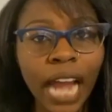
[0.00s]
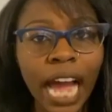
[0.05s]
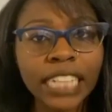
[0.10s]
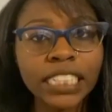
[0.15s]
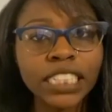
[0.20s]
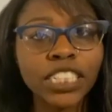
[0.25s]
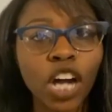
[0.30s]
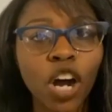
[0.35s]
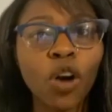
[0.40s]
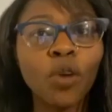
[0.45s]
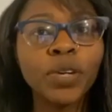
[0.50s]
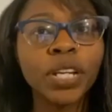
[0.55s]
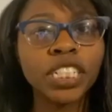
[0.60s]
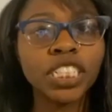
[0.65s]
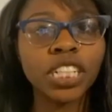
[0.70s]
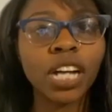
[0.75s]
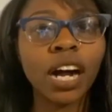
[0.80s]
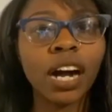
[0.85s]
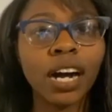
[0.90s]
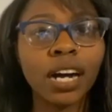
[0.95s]
I just owned a
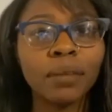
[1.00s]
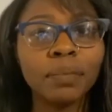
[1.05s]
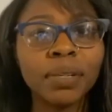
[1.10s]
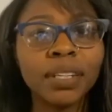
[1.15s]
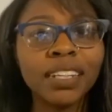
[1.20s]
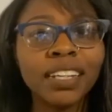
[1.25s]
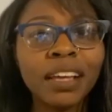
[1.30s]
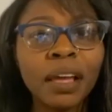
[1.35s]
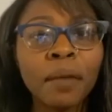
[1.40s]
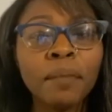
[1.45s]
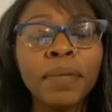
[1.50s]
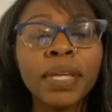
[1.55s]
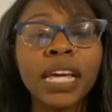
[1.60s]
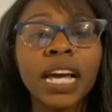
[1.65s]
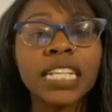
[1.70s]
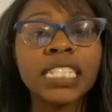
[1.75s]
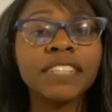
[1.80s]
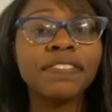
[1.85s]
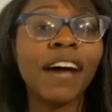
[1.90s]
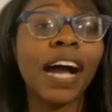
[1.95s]
job
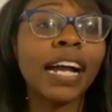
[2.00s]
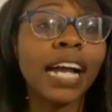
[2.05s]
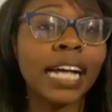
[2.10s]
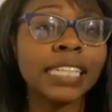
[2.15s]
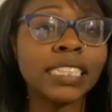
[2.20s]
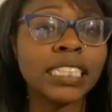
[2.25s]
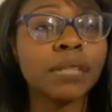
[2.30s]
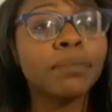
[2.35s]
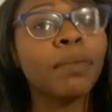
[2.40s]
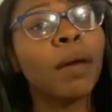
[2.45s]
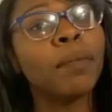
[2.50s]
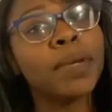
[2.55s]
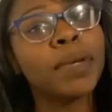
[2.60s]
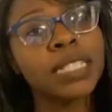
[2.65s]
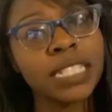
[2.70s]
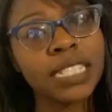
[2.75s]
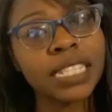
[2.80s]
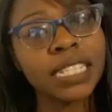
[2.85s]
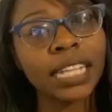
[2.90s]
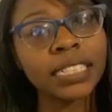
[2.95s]
because if I got sick, my
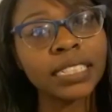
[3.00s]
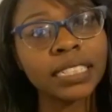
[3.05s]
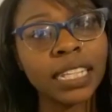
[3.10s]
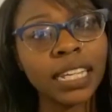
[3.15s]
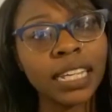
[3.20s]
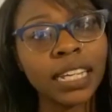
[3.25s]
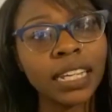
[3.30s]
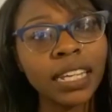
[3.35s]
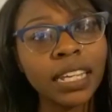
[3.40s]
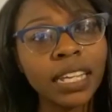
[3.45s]
business got sick.